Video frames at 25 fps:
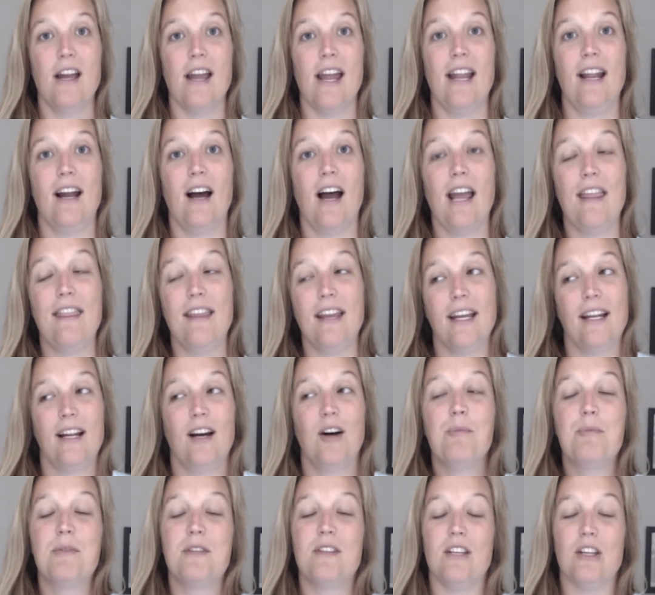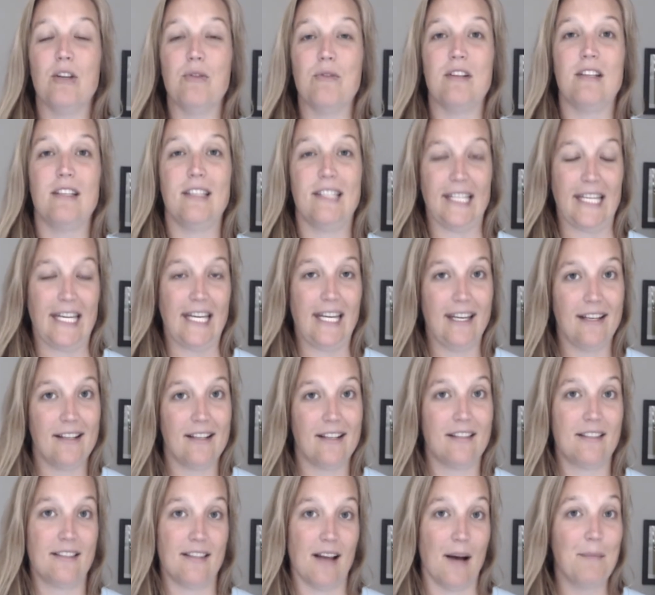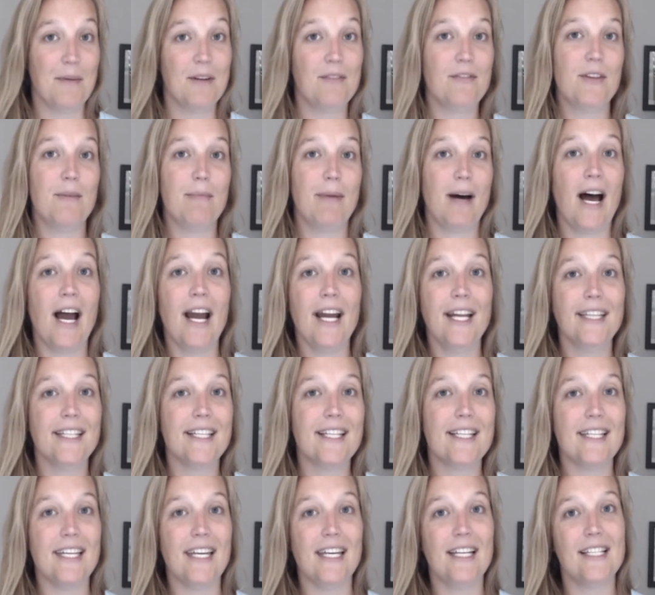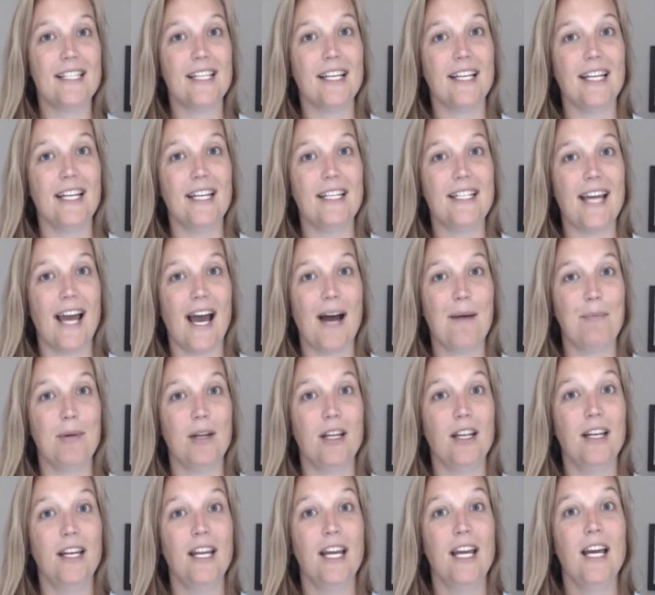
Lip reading: I think it helps you see some of the behind the scenes that need to happen.